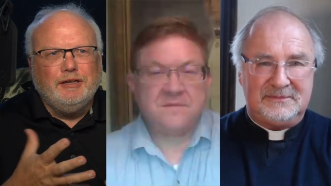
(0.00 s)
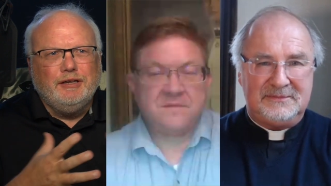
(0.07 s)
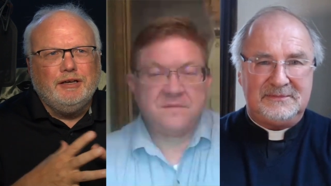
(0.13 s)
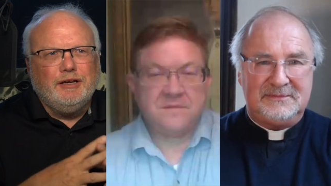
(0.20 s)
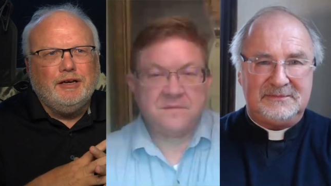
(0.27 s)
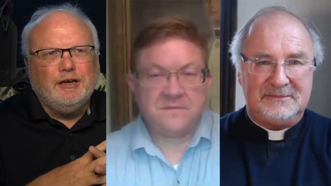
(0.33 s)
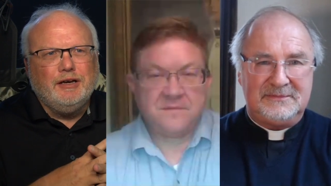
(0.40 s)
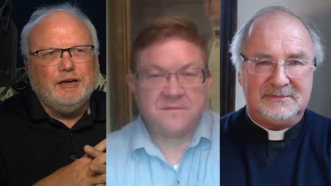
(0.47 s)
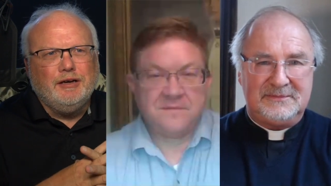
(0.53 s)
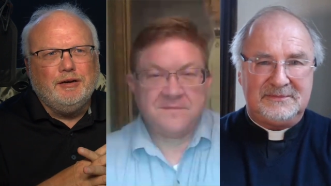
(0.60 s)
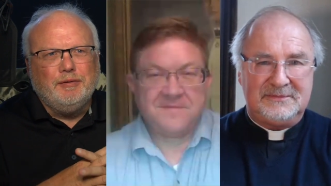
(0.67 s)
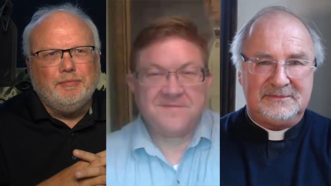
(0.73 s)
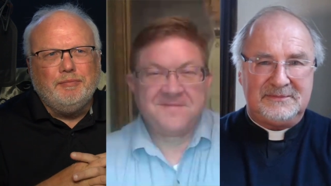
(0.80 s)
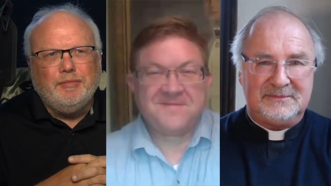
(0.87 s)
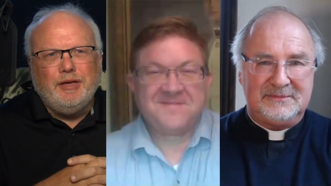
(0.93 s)

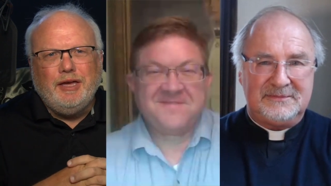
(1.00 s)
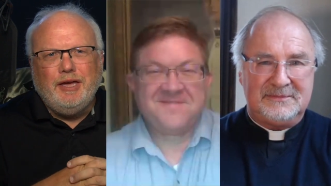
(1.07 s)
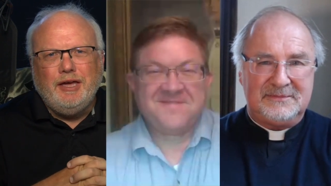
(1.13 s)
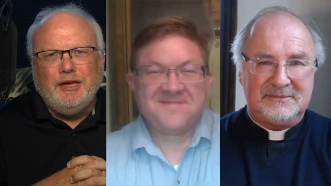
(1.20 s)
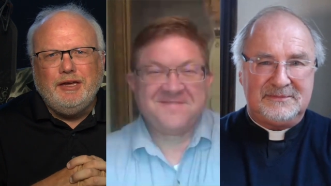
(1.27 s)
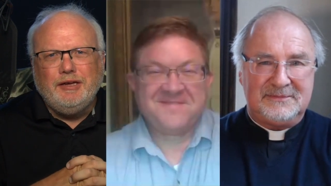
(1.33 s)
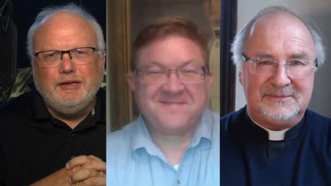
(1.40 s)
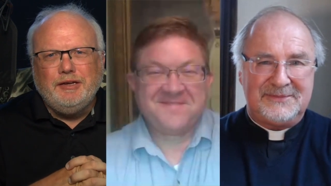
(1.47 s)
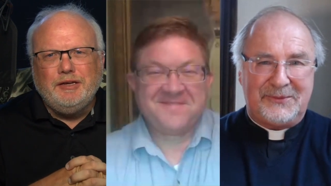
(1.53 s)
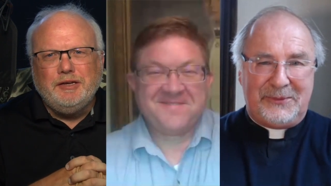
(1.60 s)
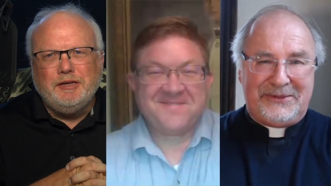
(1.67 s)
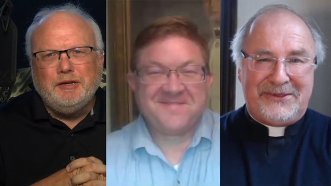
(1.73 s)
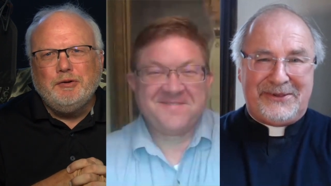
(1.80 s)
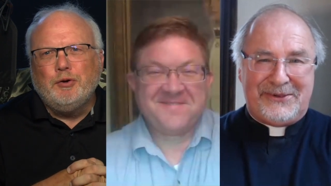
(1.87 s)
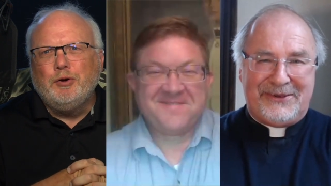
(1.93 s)
Speaker 1: Um,
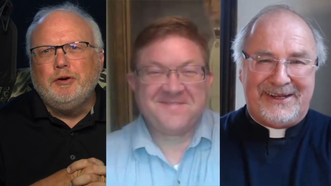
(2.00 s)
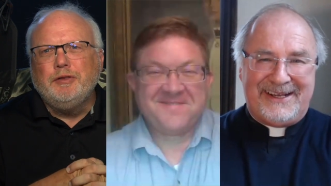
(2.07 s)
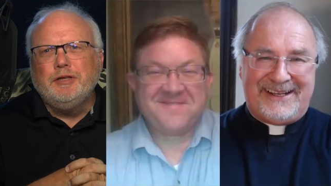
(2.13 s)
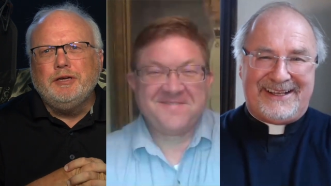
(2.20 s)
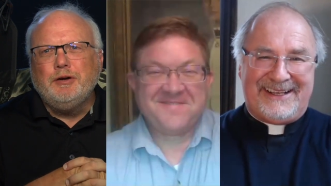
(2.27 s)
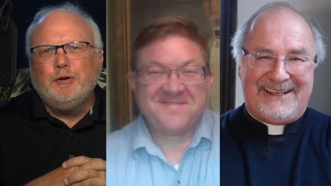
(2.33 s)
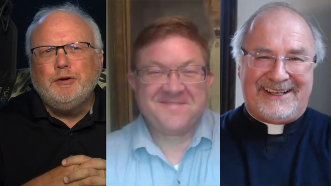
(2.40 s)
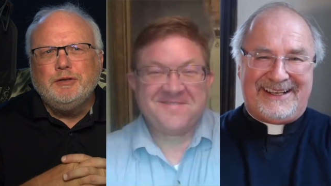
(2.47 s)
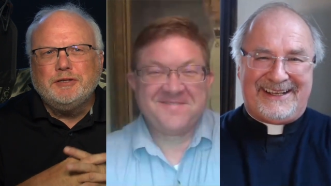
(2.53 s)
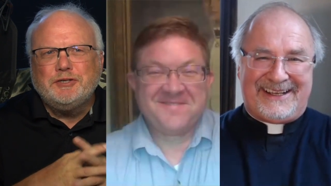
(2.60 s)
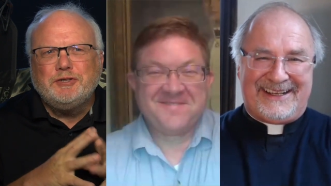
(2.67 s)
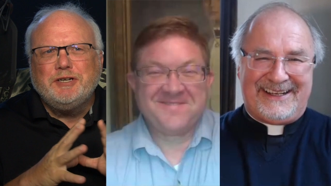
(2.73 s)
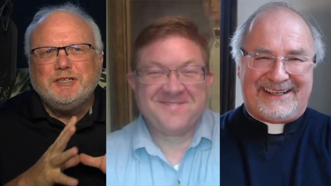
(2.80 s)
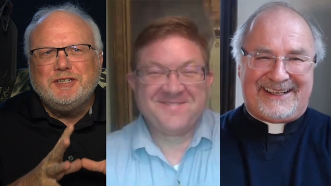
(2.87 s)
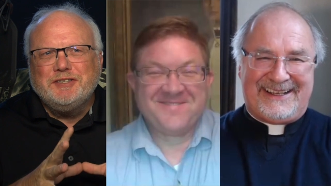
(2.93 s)
or the, or, the,
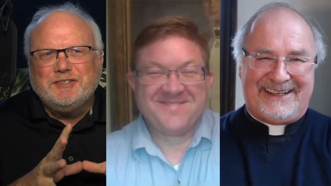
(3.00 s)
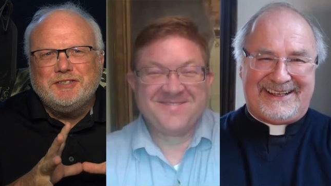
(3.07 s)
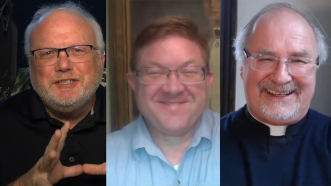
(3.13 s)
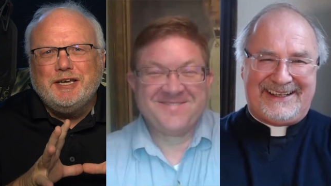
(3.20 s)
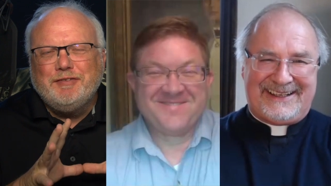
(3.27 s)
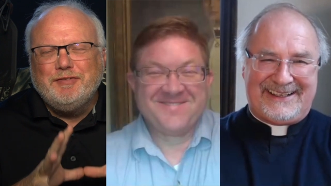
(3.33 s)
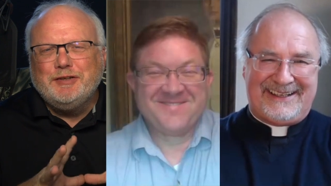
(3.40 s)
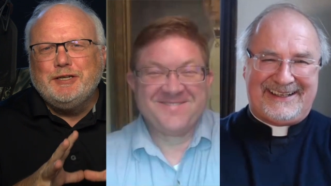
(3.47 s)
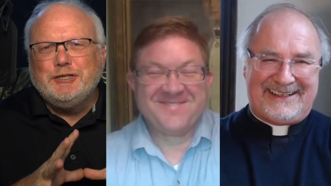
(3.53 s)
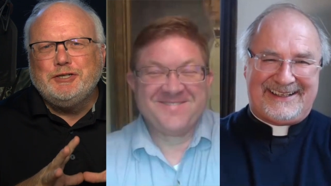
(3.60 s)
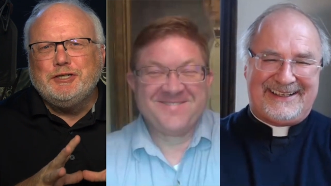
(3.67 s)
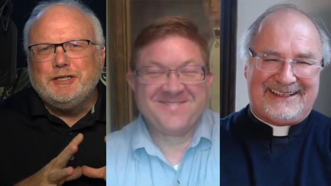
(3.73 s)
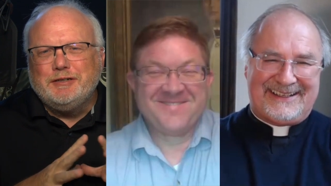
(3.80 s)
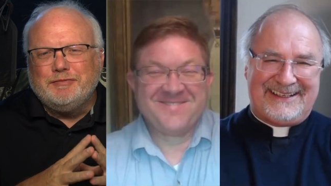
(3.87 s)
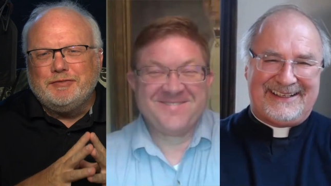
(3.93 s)
strictest
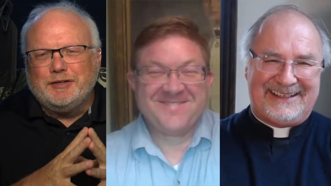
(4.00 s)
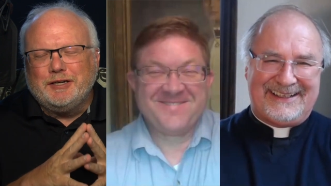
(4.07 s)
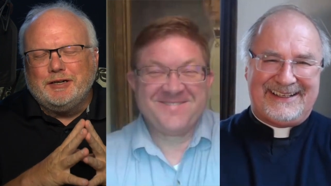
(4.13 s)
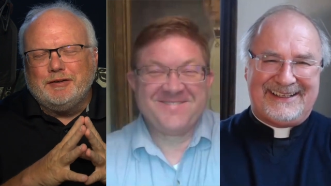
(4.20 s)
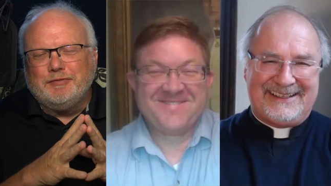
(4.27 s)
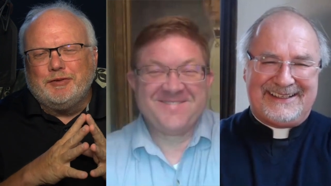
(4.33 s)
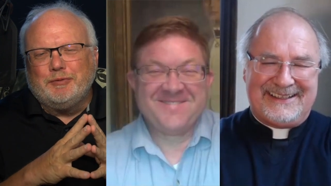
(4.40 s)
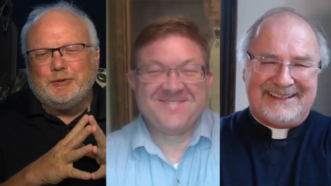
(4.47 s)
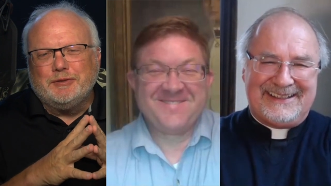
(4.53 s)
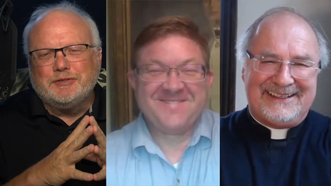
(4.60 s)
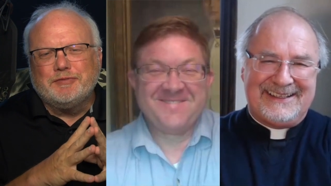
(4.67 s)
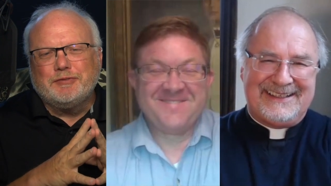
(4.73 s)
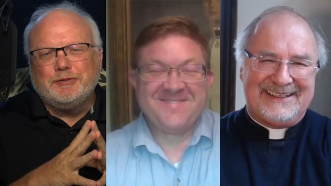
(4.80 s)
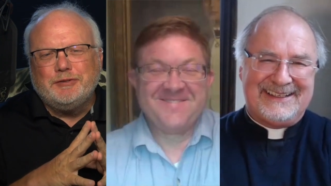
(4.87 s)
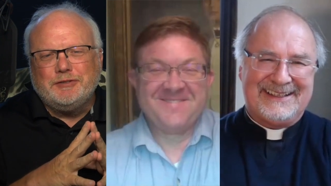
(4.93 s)
definition of, of the roles
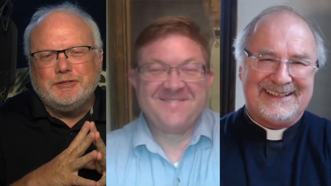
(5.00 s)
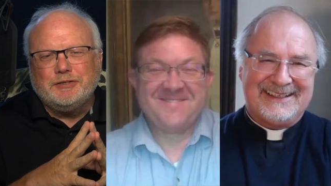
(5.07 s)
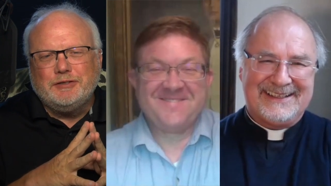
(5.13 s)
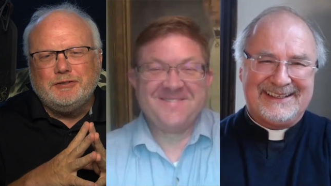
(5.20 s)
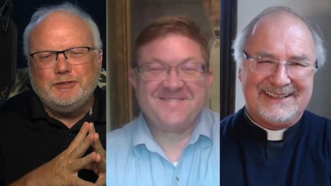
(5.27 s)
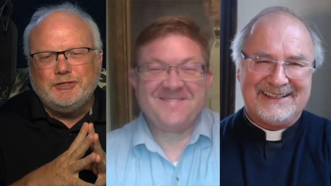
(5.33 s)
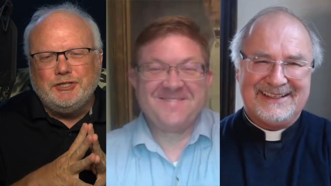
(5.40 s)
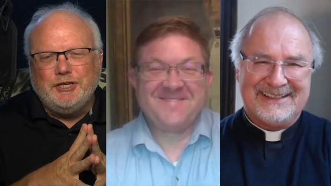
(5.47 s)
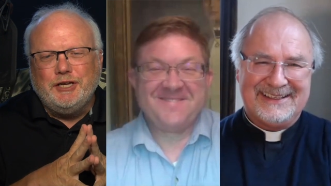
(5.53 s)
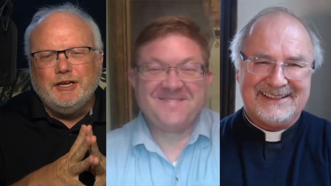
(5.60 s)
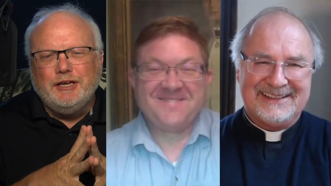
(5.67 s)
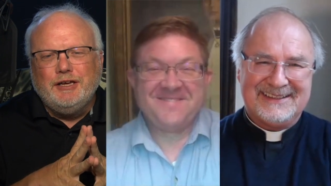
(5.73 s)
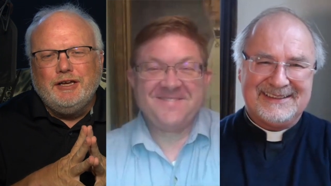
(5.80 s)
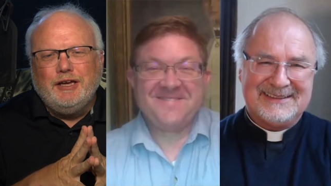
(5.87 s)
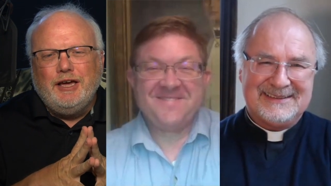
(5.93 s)
of cler clergy.
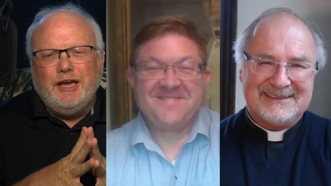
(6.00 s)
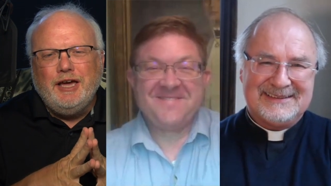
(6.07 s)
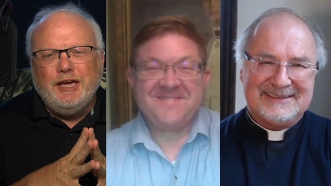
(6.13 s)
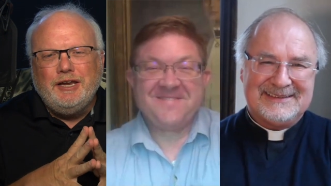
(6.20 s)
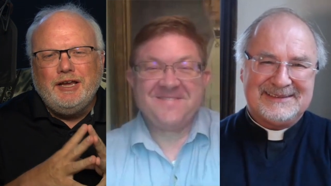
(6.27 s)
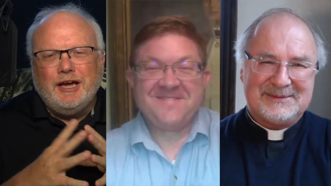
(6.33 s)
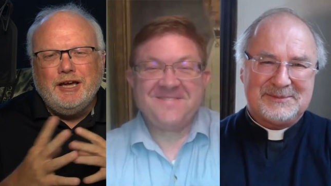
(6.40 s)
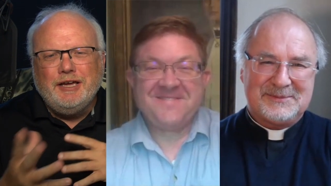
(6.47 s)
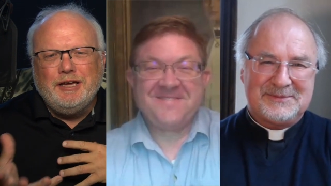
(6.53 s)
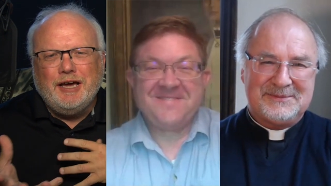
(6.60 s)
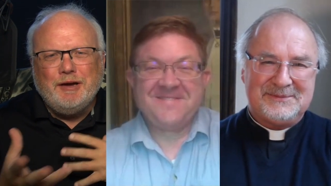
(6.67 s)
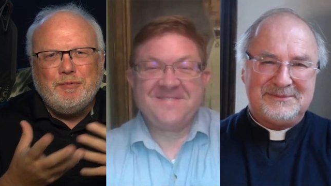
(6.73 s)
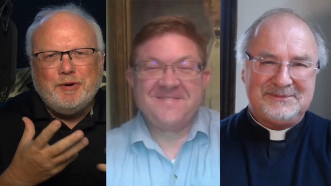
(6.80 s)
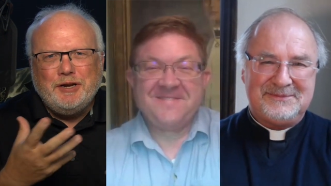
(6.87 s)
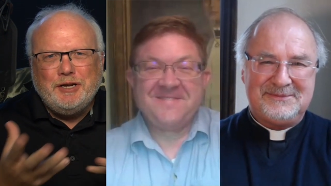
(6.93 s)
And I, I
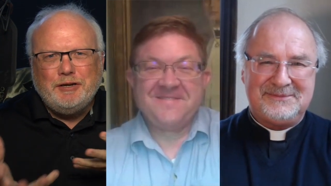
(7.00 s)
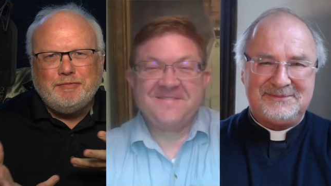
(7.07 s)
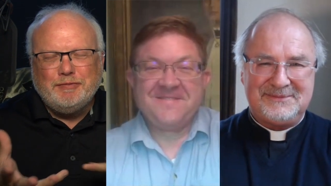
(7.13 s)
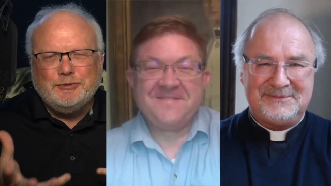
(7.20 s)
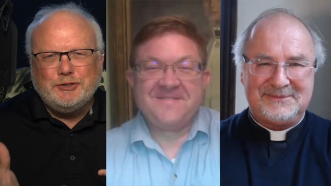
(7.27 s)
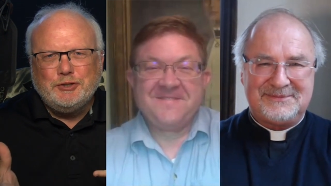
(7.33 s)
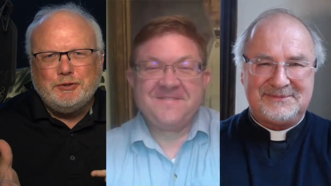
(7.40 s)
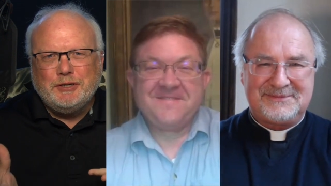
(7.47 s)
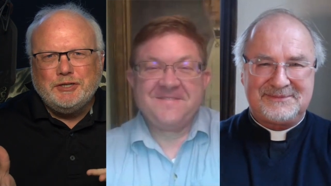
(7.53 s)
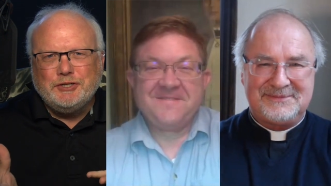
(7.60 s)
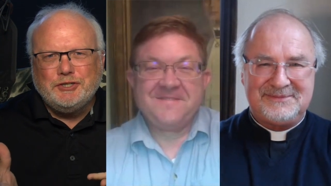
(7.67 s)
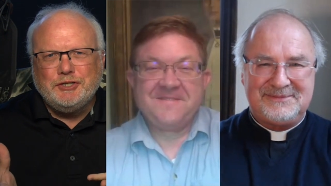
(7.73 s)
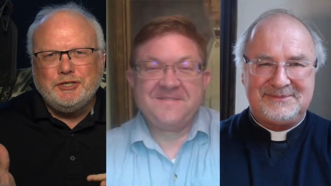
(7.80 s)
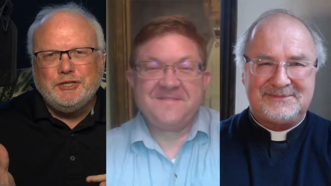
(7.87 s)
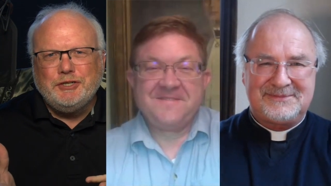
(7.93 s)
want to hear from George, you know,